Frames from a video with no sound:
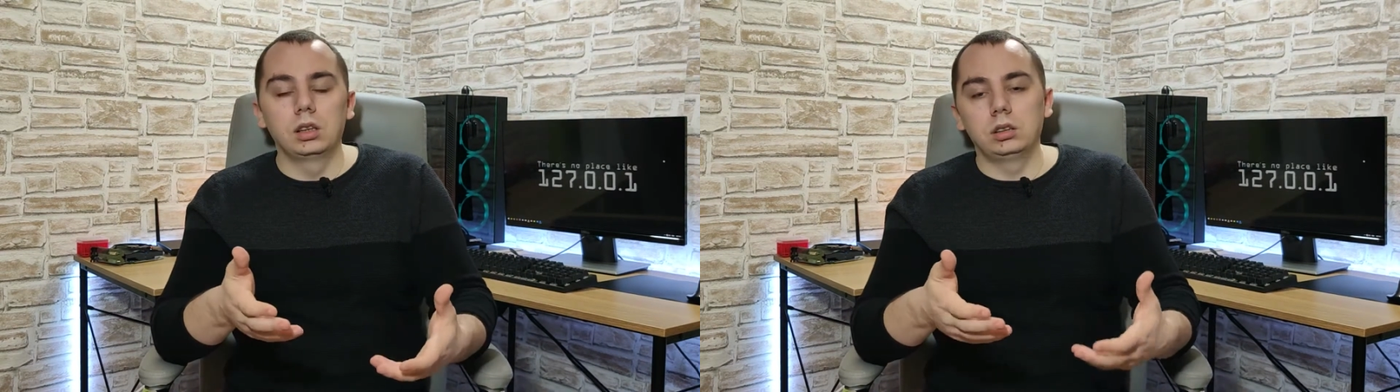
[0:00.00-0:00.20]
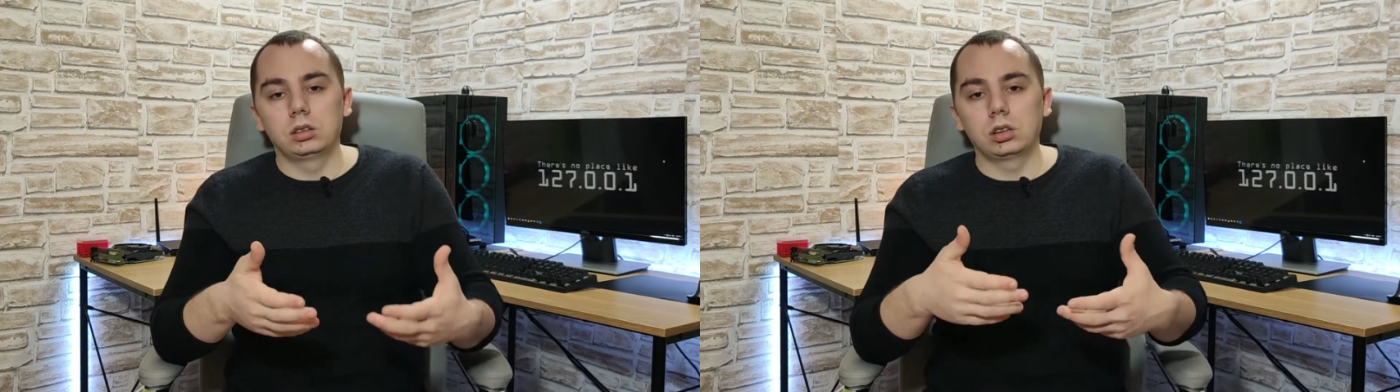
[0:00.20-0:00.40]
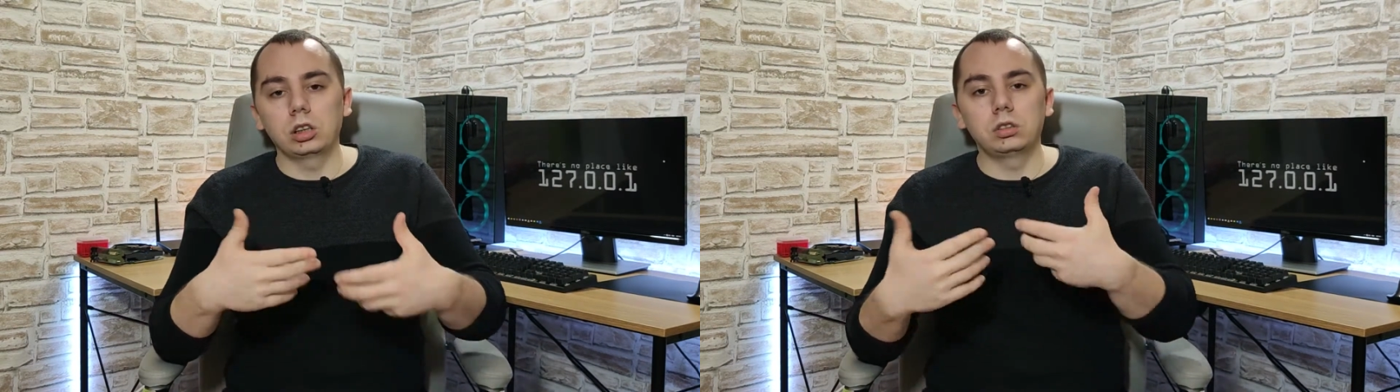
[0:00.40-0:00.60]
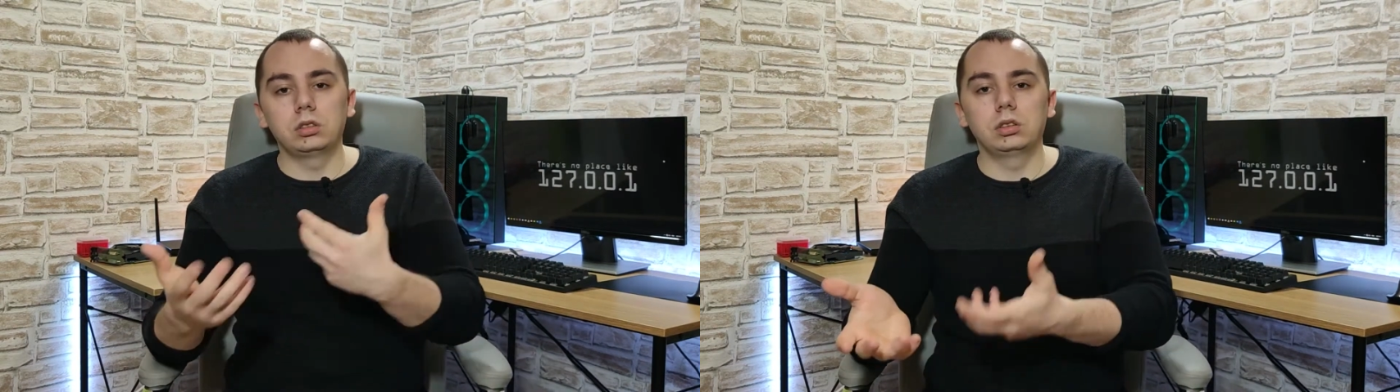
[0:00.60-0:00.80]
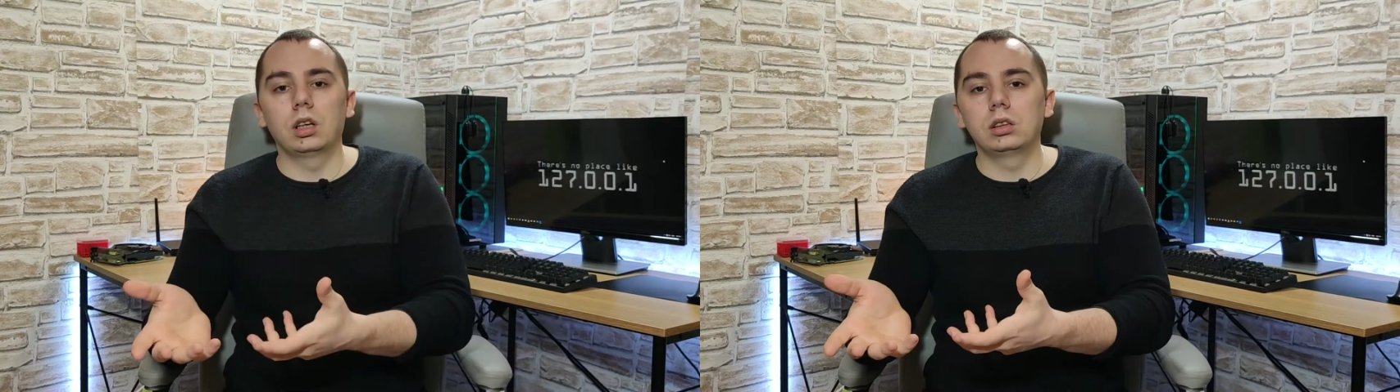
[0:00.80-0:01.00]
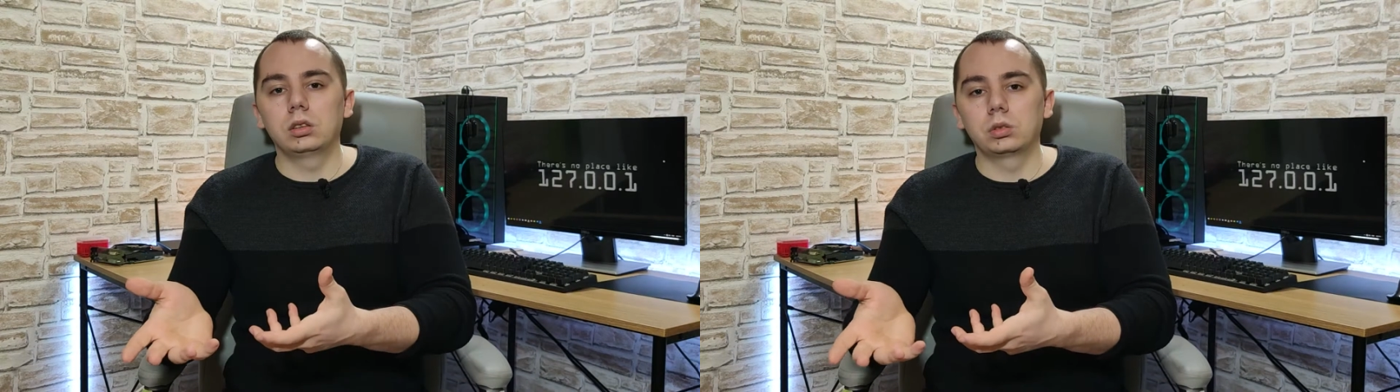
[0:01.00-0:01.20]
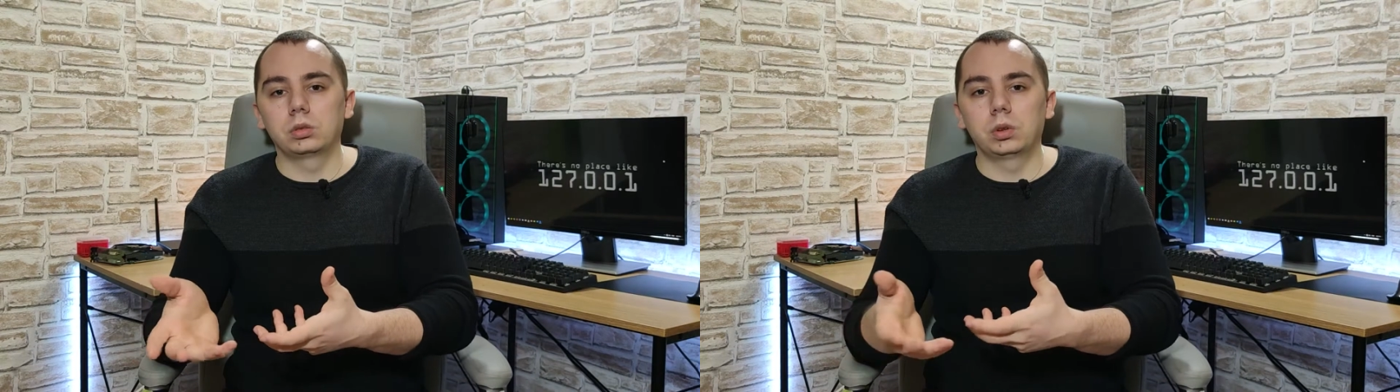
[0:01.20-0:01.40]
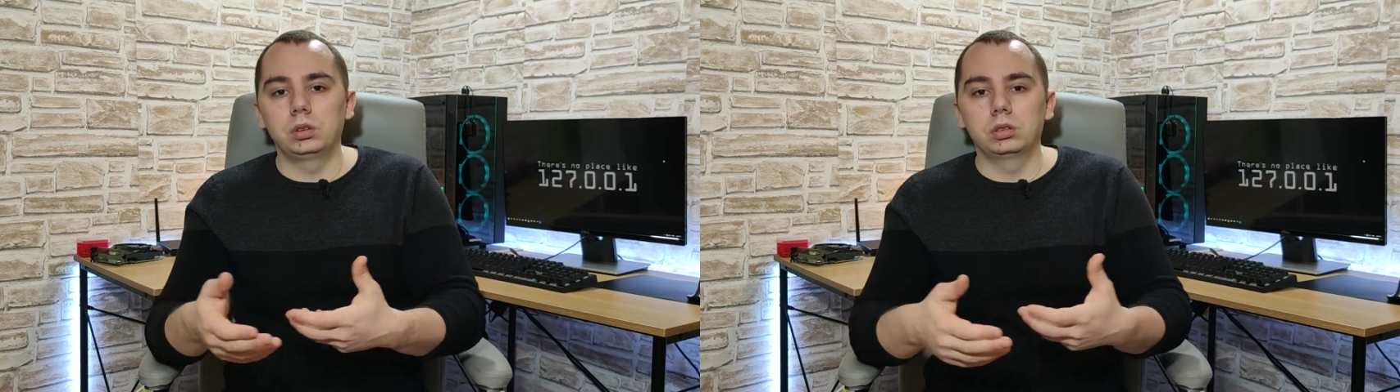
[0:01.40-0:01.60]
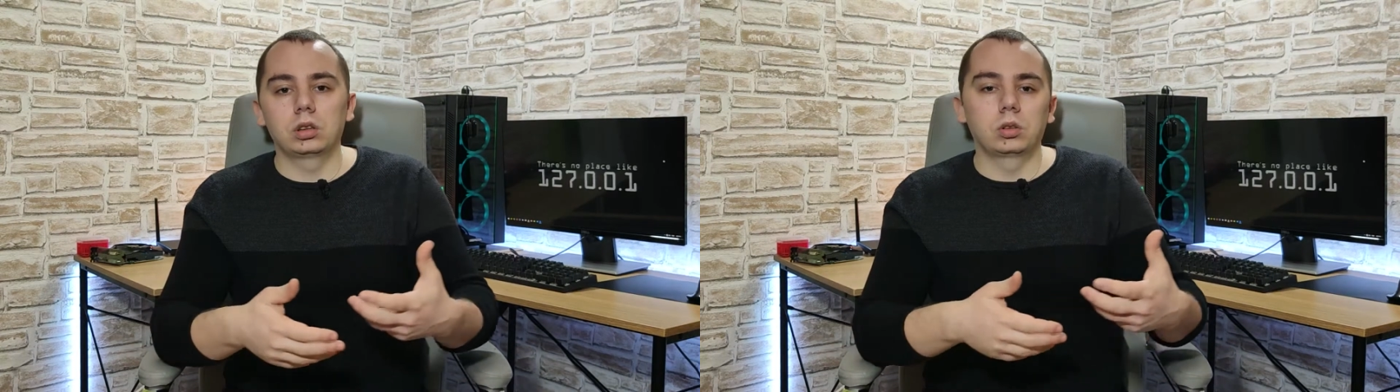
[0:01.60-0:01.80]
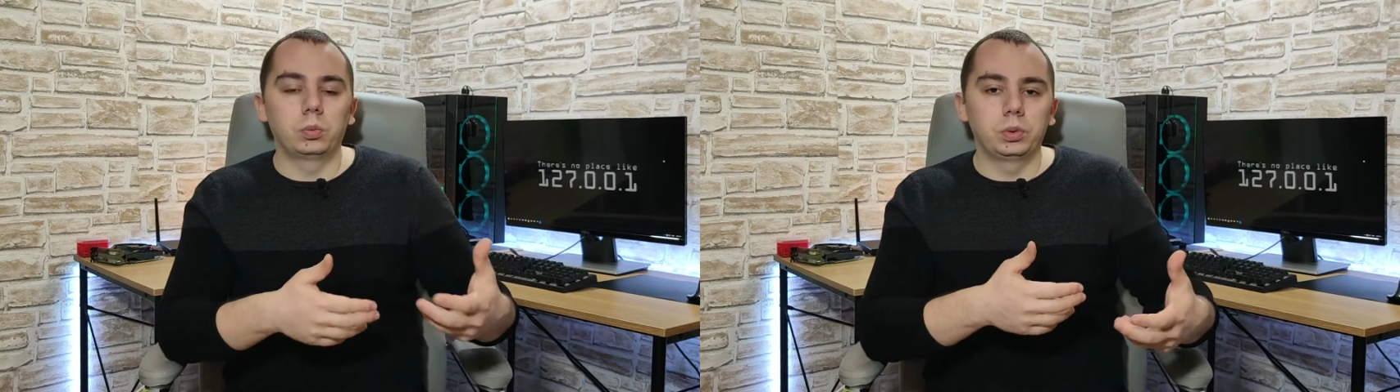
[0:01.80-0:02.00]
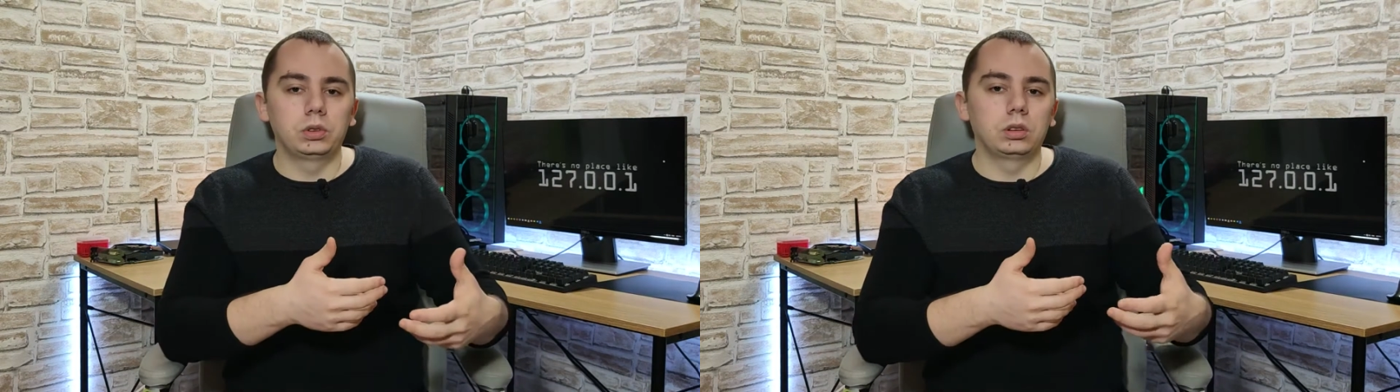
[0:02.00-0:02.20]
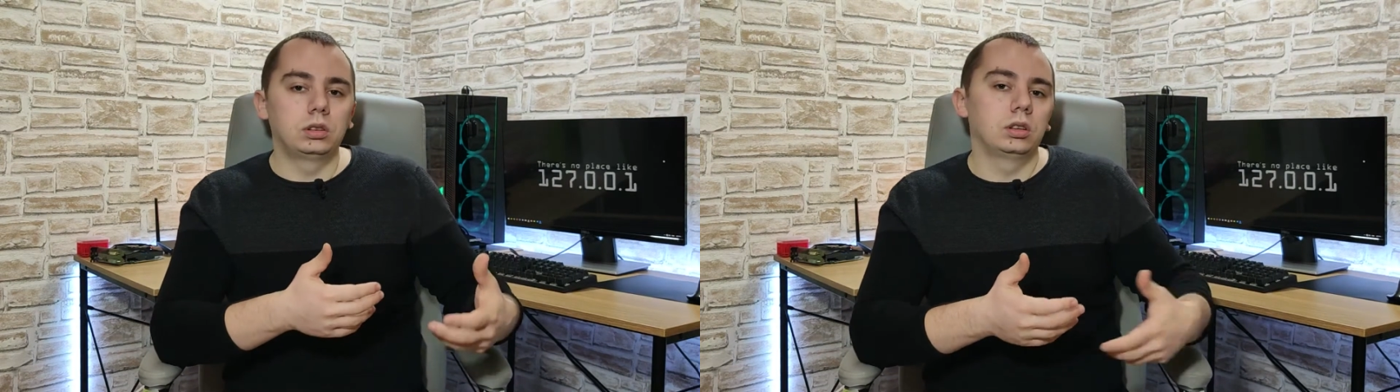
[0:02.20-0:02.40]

In such scenarios, when the computer